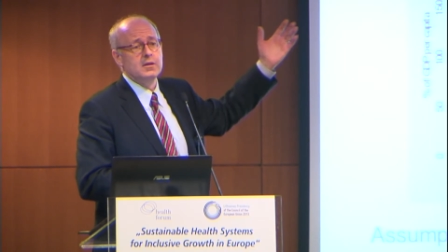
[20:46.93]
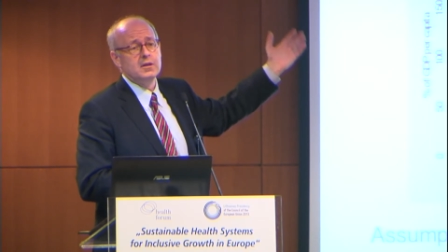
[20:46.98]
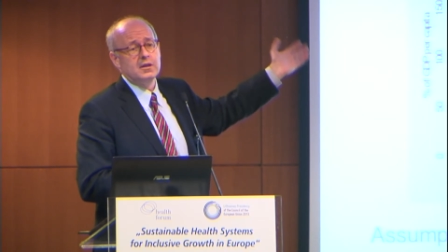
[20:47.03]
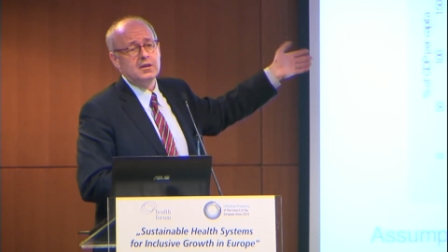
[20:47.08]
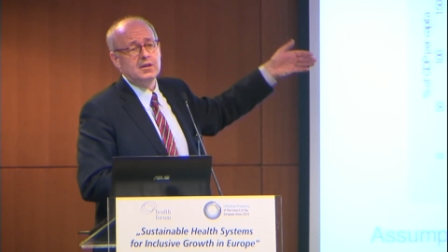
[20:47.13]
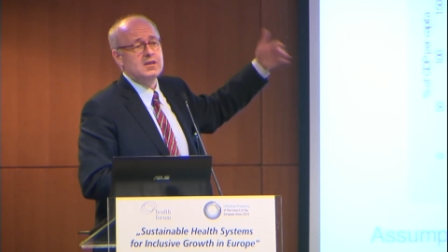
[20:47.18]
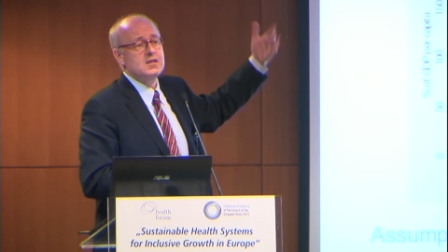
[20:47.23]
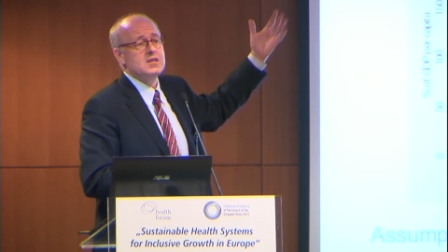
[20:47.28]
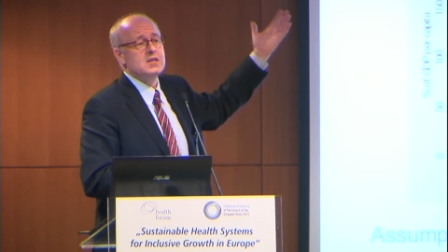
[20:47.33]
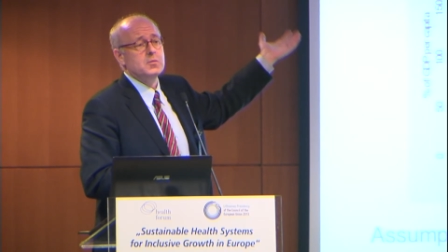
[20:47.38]
and
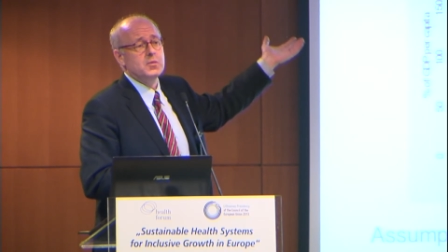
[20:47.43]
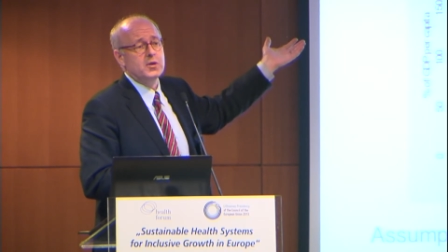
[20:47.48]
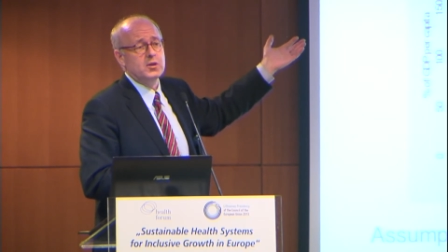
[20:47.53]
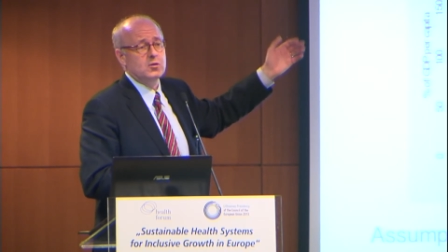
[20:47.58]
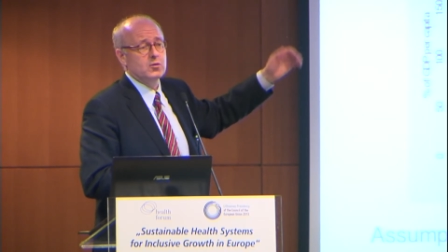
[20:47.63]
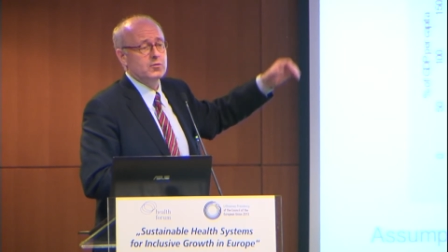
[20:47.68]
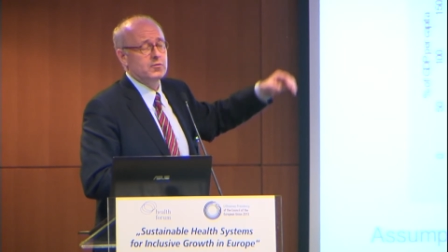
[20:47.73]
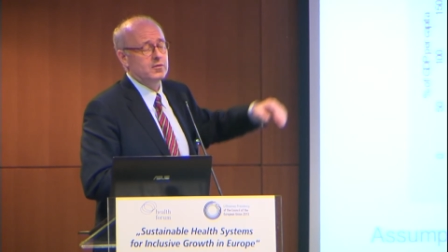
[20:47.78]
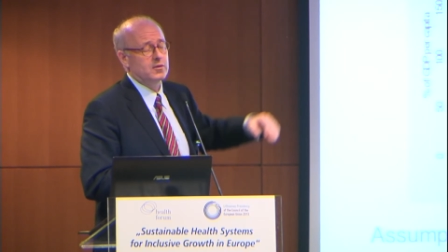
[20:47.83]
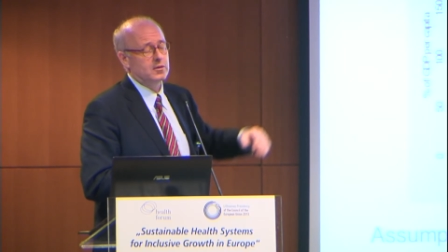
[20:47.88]
an estimate
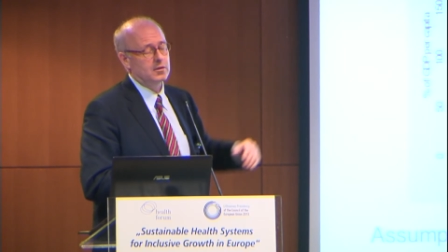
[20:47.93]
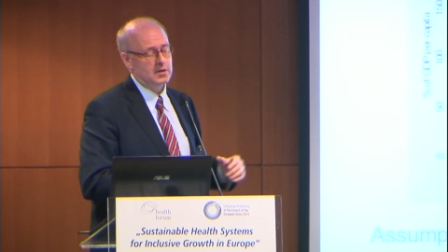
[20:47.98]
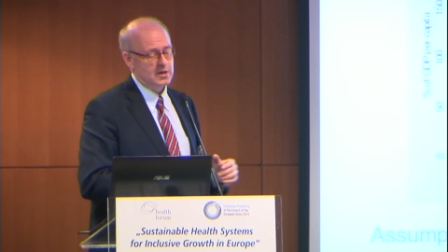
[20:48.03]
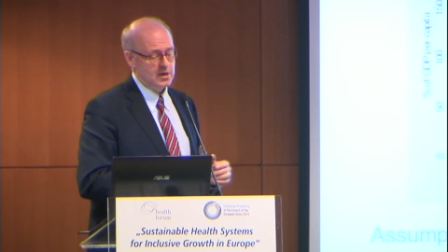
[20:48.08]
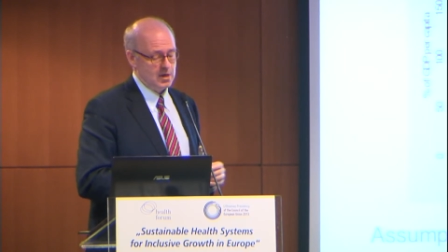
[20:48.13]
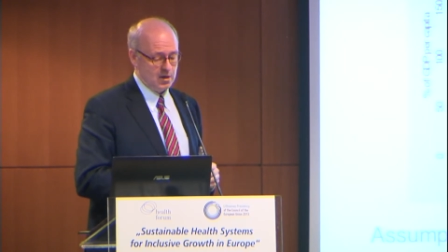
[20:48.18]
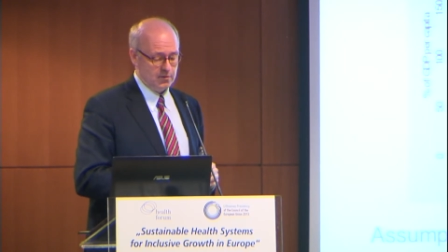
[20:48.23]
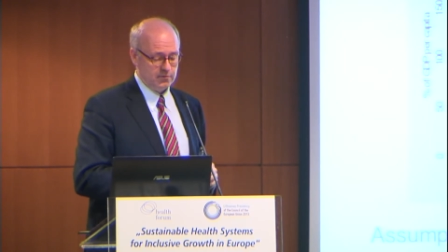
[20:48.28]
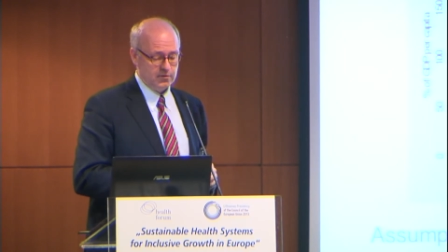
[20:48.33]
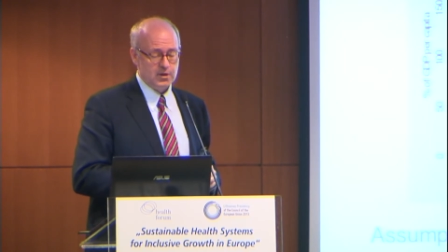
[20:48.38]
of
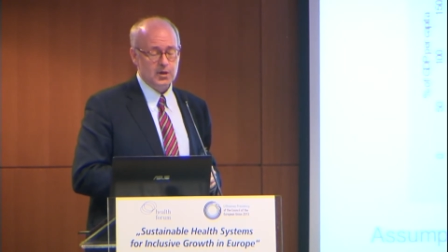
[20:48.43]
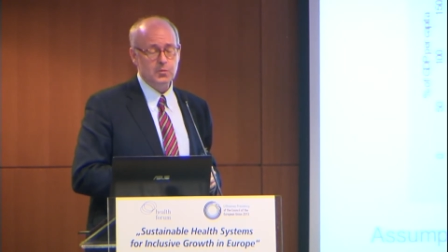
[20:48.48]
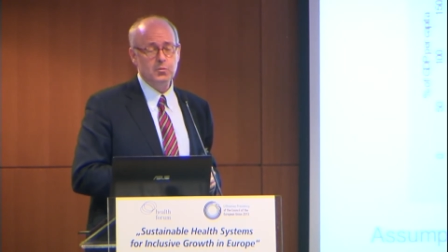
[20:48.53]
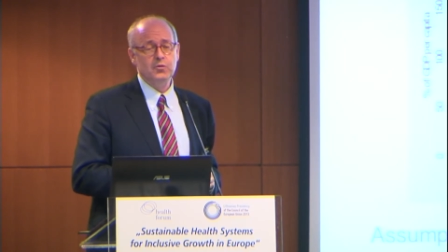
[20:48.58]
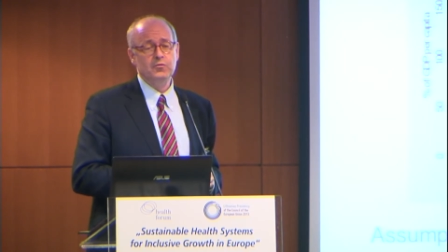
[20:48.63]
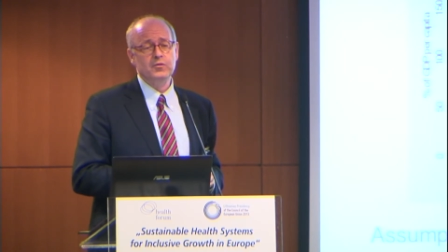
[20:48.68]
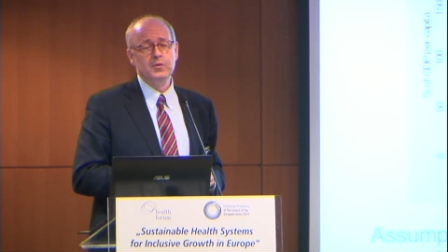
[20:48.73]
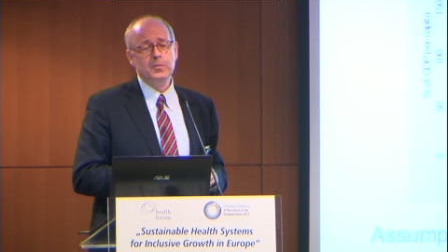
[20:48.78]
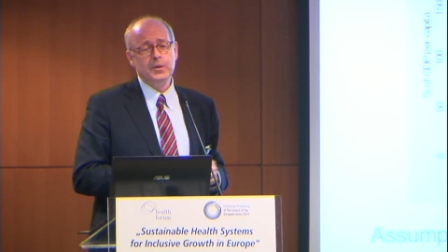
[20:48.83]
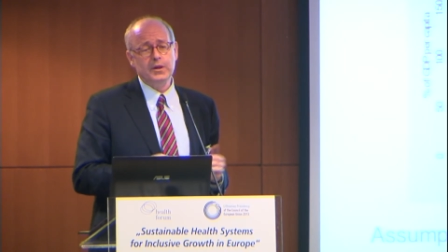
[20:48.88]
the number
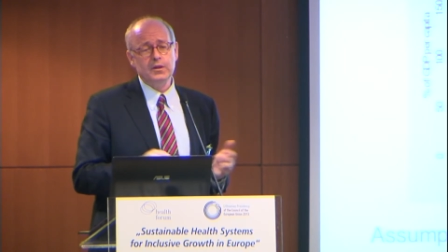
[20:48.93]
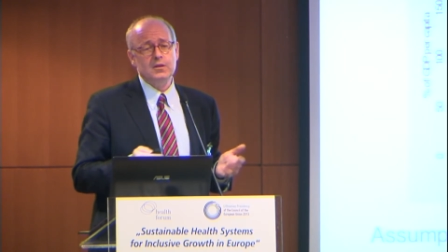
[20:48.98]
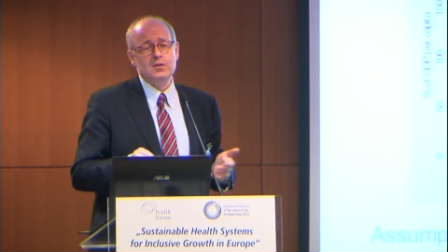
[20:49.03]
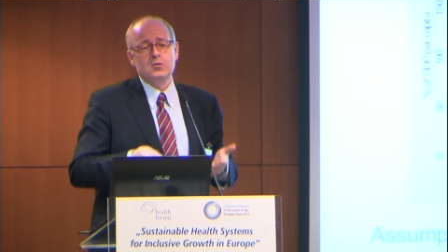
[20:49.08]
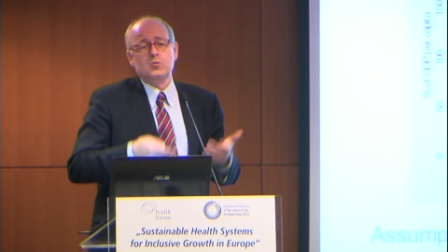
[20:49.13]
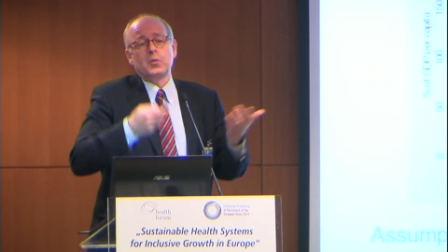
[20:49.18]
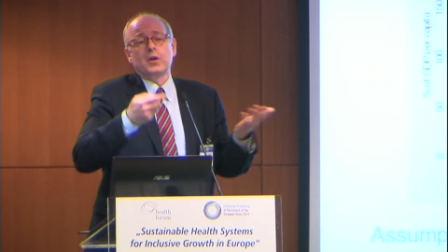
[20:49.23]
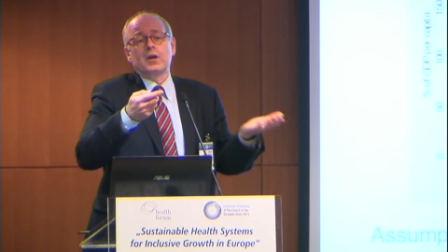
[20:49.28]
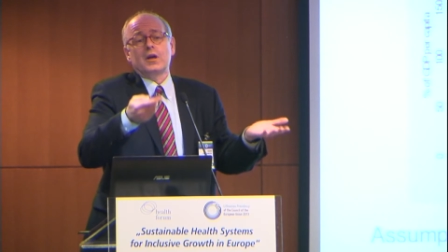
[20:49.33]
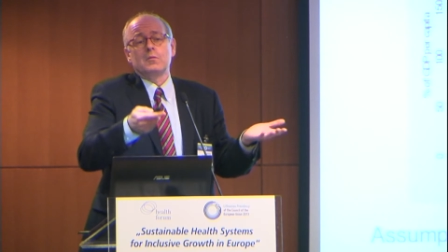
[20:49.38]
of
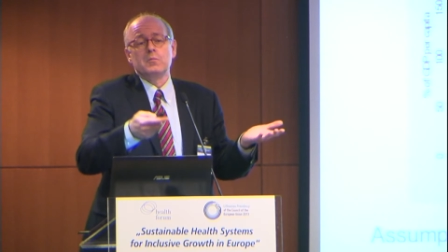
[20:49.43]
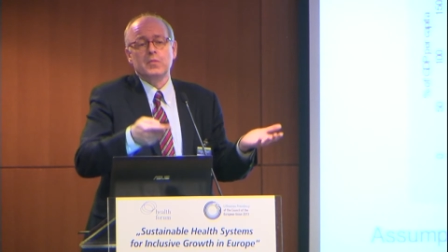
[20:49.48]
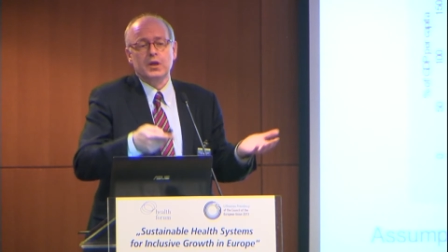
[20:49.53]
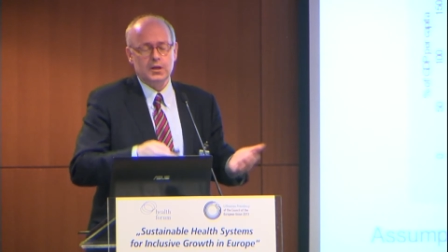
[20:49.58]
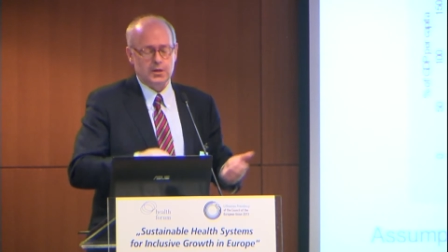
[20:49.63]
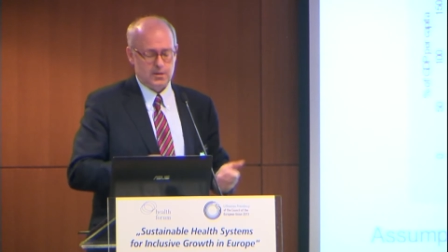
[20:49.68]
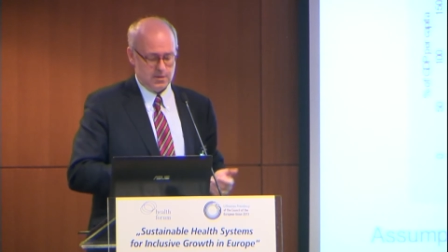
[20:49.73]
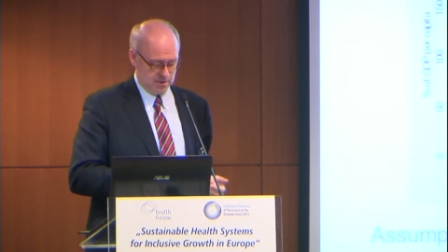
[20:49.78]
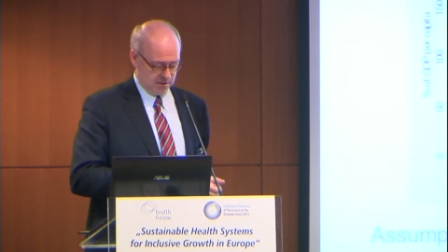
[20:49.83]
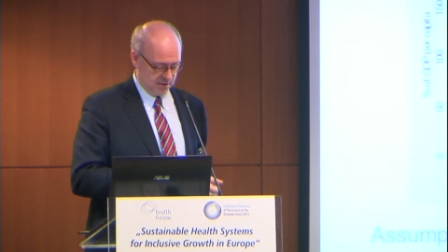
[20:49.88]
dependents, we can
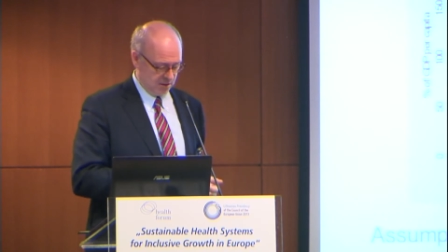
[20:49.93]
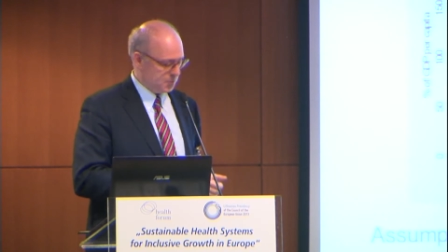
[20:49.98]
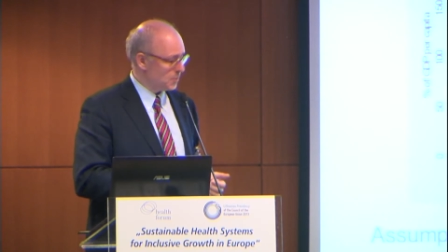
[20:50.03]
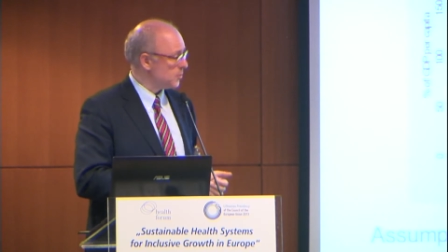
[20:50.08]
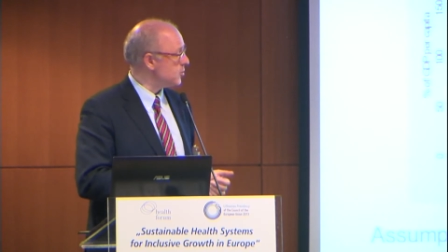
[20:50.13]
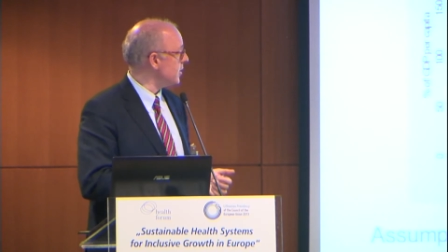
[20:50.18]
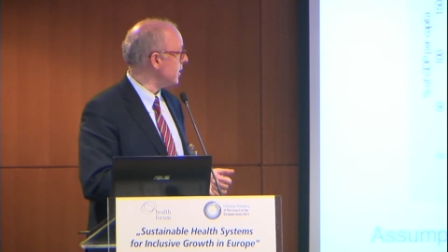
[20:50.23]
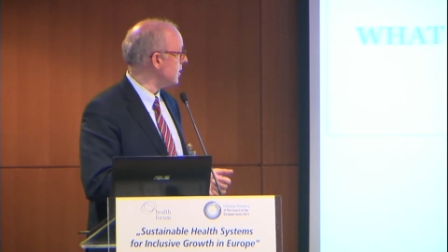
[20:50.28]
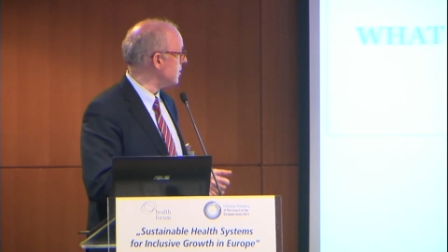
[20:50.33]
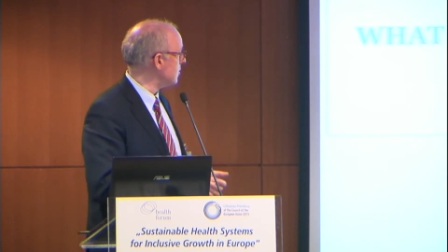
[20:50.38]
make this
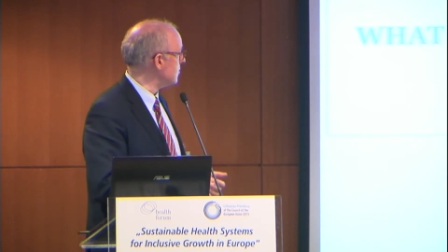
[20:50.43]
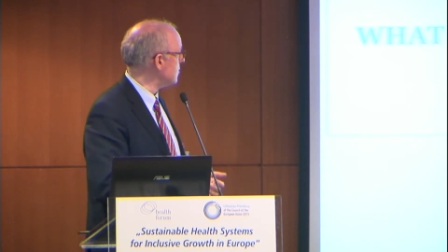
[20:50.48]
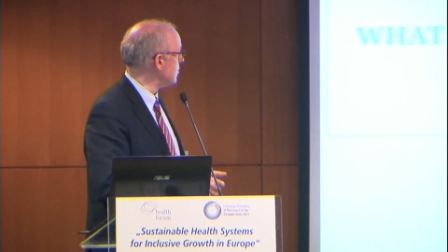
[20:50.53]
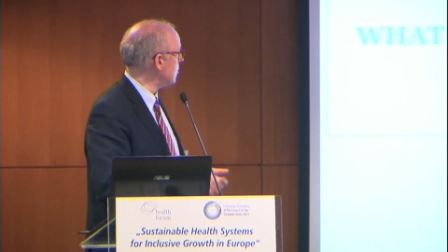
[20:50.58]
projection. So